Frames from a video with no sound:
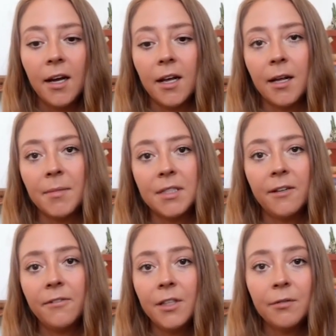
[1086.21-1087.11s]
And
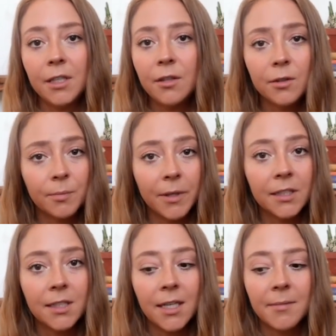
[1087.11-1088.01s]
definitely read those
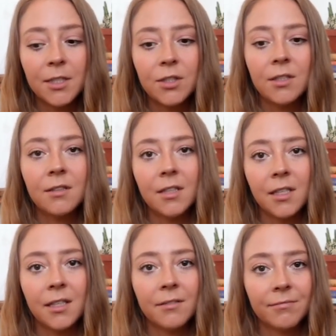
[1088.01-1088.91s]
books that I mentioned.
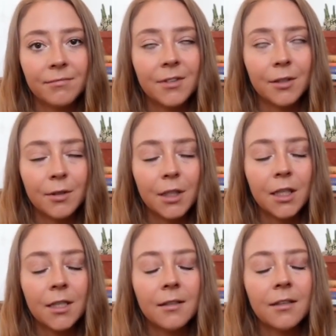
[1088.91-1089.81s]
They're really
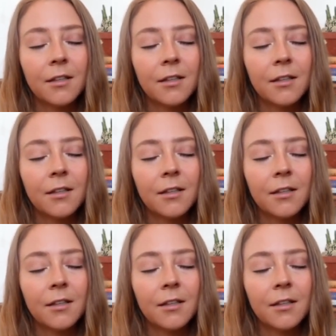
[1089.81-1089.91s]
good.